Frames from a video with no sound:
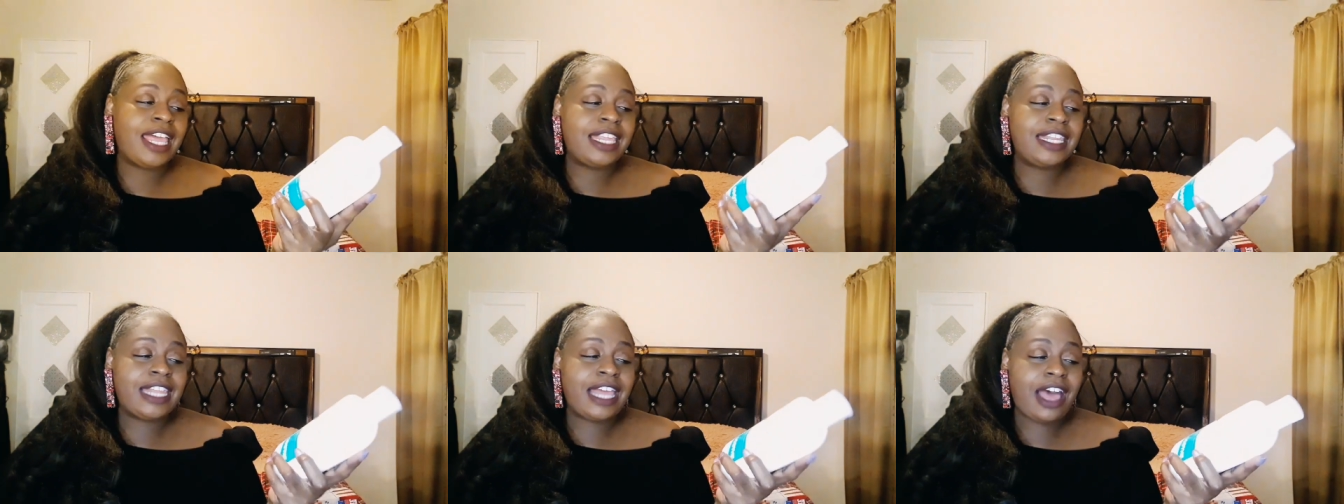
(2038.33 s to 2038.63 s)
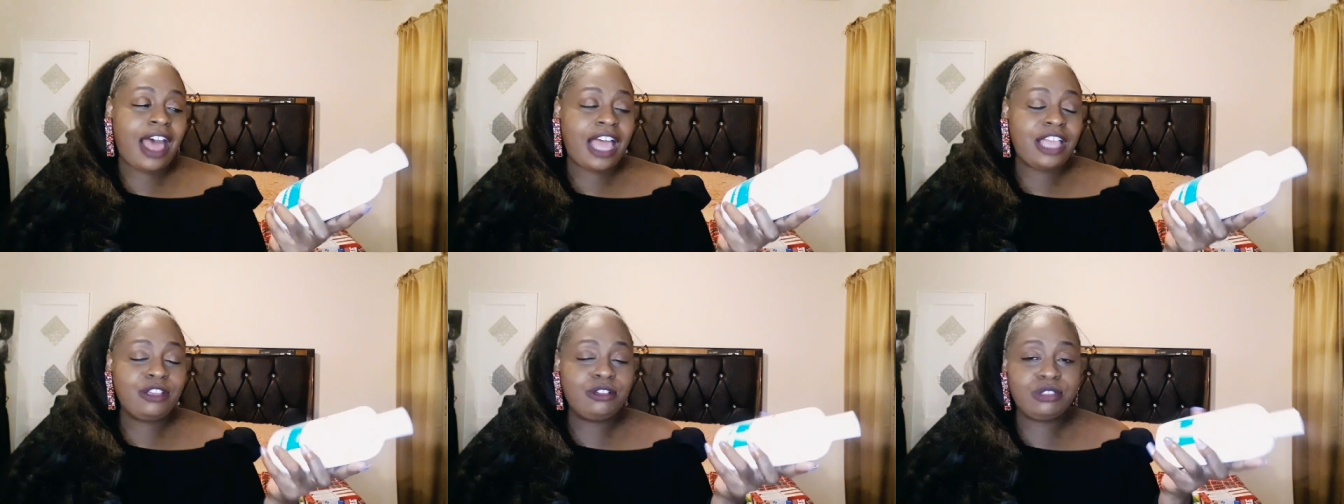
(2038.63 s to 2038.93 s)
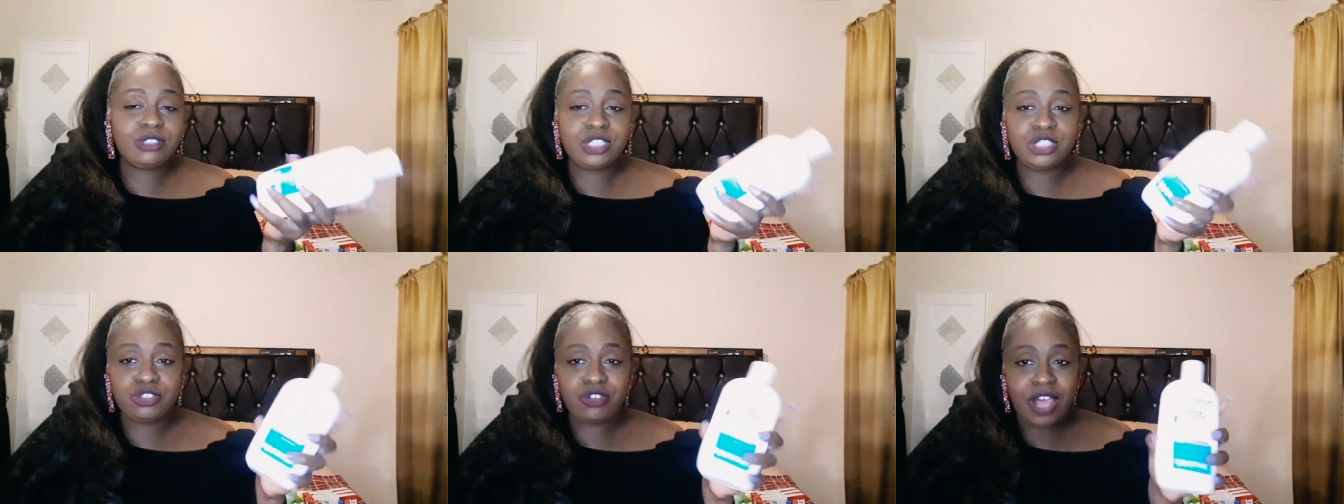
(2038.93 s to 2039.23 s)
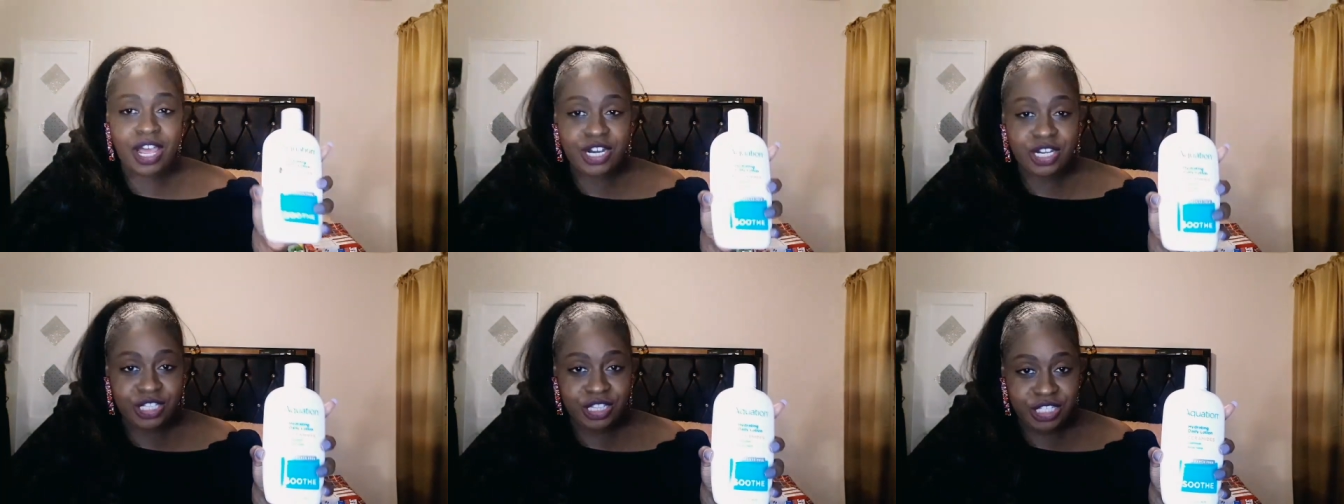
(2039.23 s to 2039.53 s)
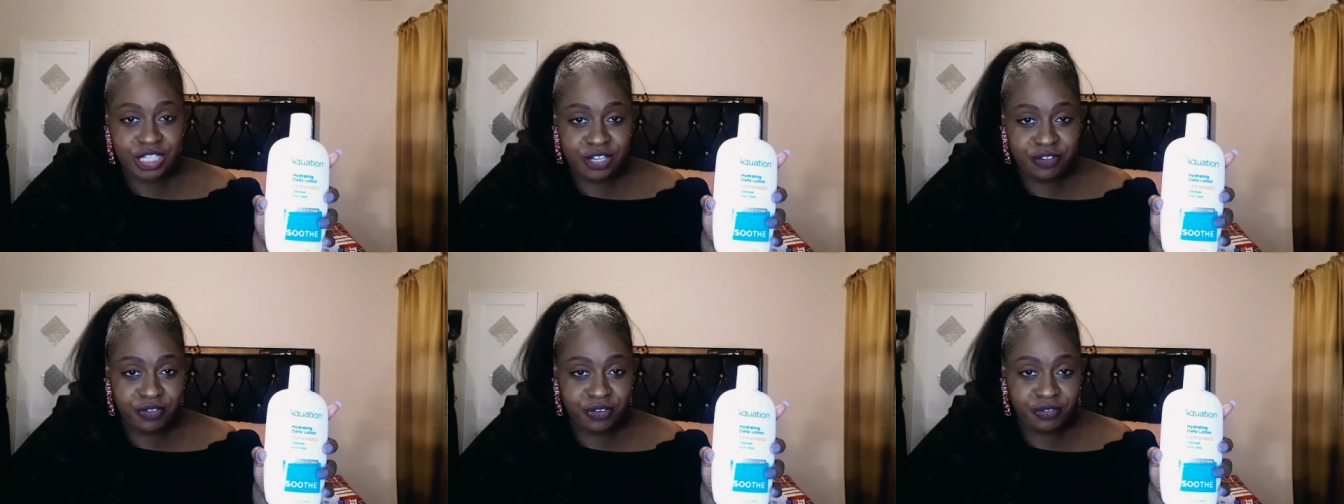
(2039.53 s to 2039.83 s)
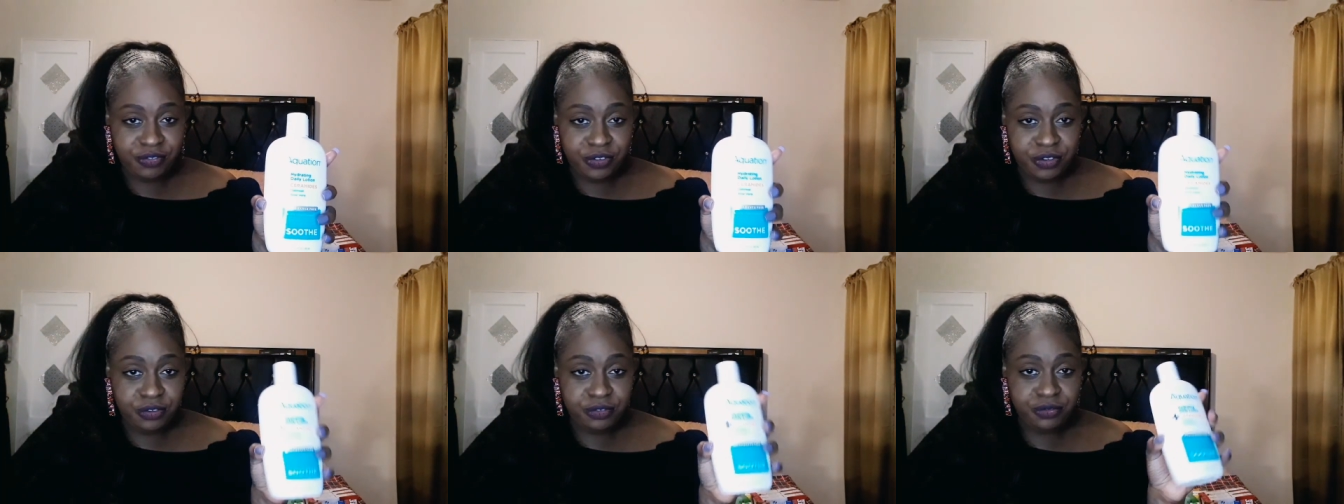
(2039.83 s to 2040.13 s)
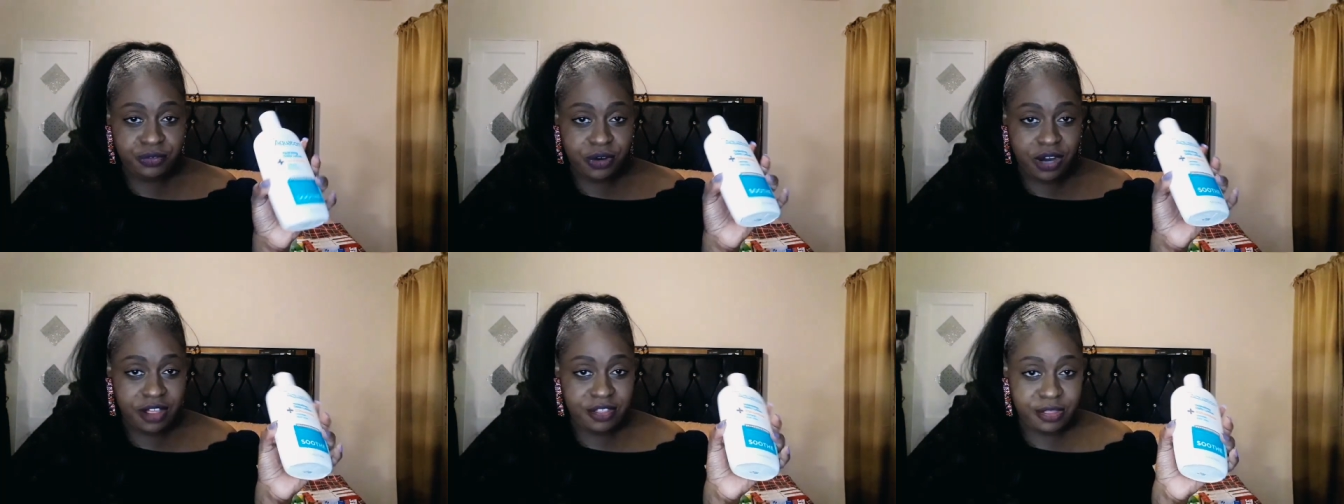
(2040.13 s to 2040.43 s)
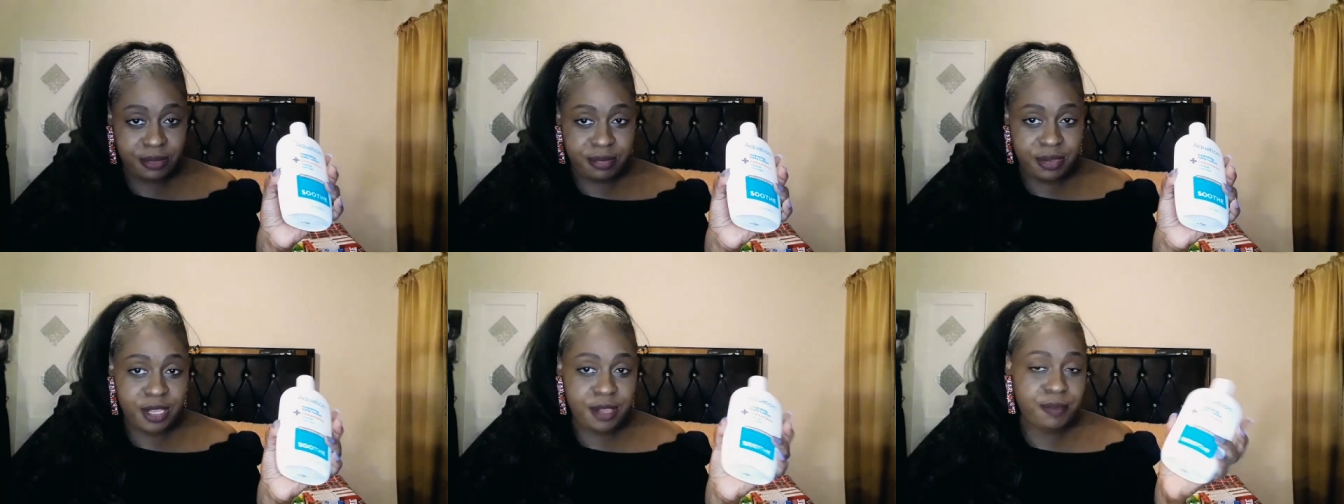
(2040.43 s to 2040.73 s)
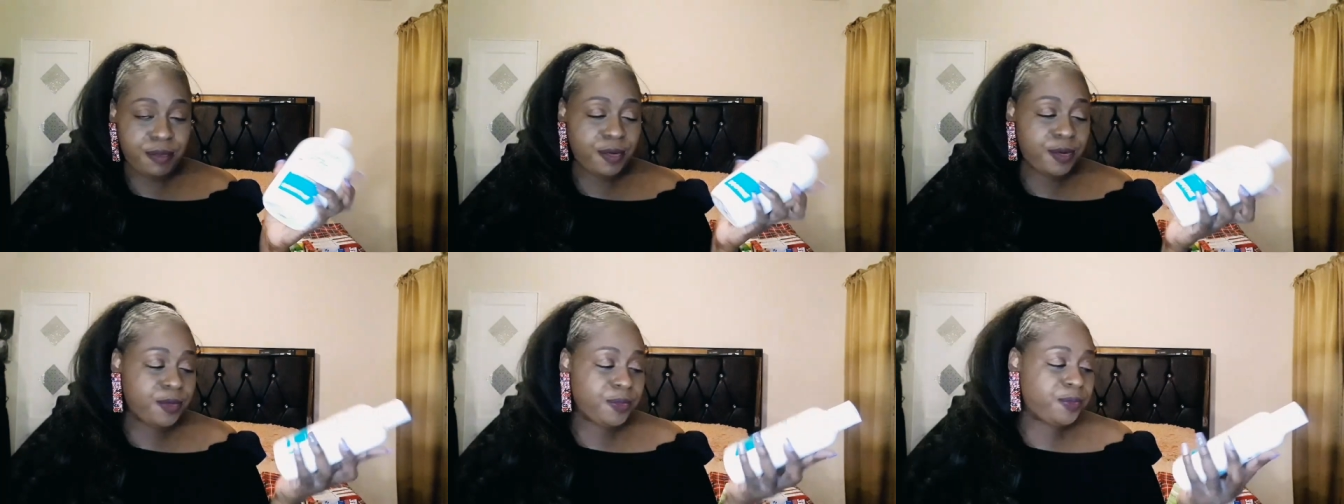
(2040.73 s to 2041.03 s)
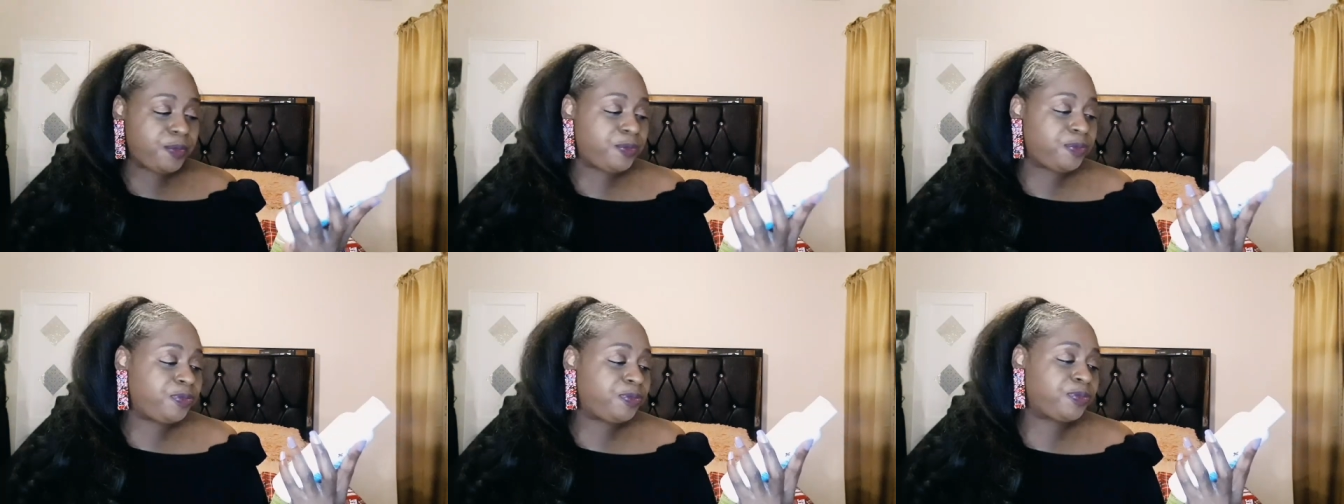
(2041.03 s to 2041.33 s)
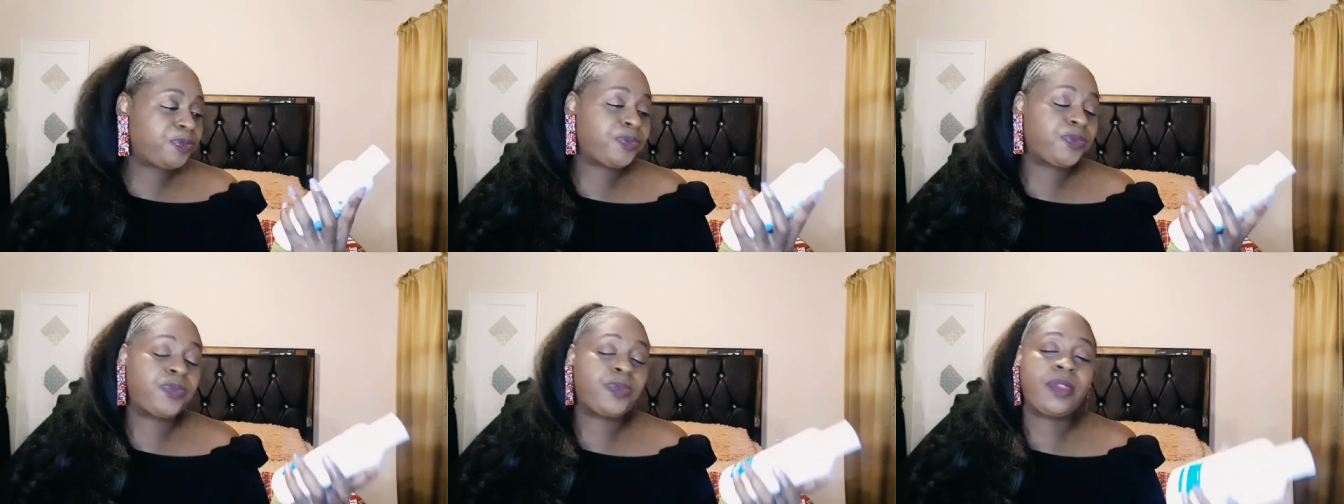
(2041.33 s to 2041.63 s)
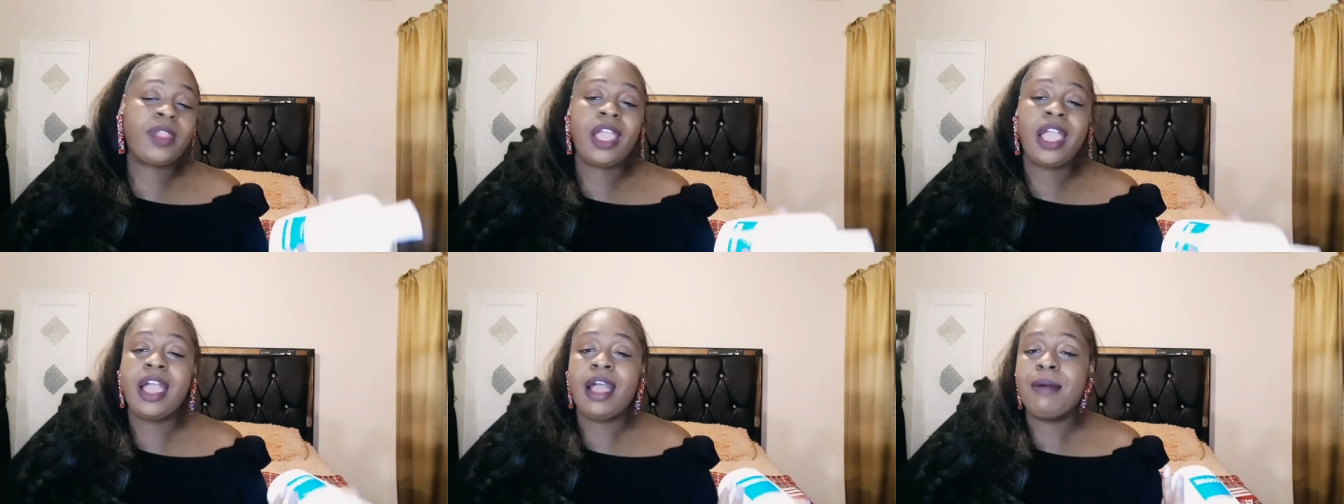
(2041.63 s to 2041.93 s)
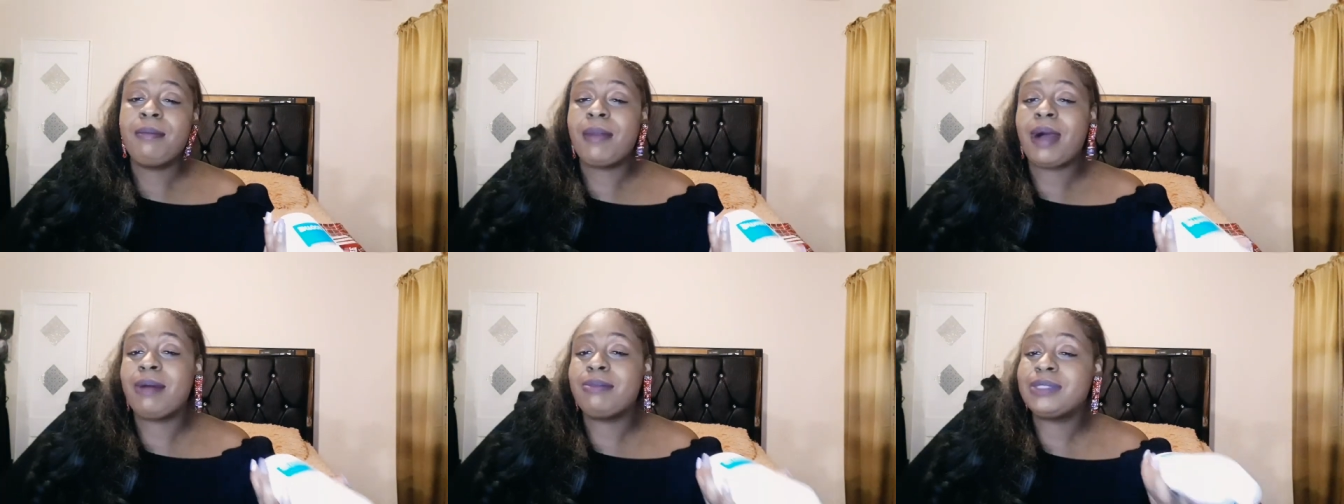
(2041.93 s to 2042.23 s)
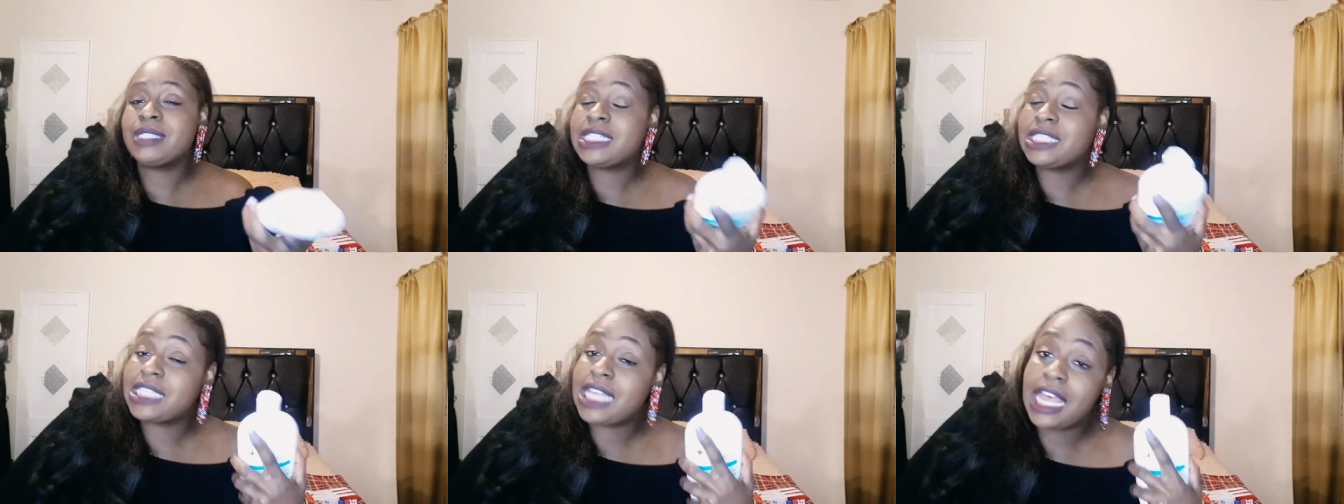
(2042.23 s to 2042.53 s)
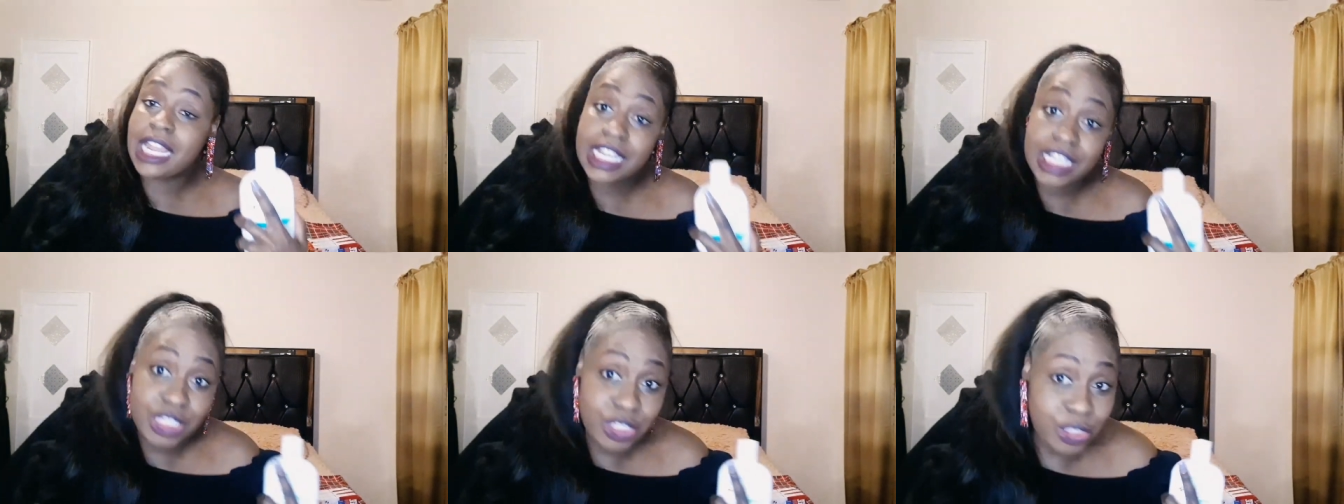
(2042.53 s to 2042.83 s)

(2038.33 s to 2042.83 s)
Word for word: Now, I usually try to leave a few for other people, but I'm just telling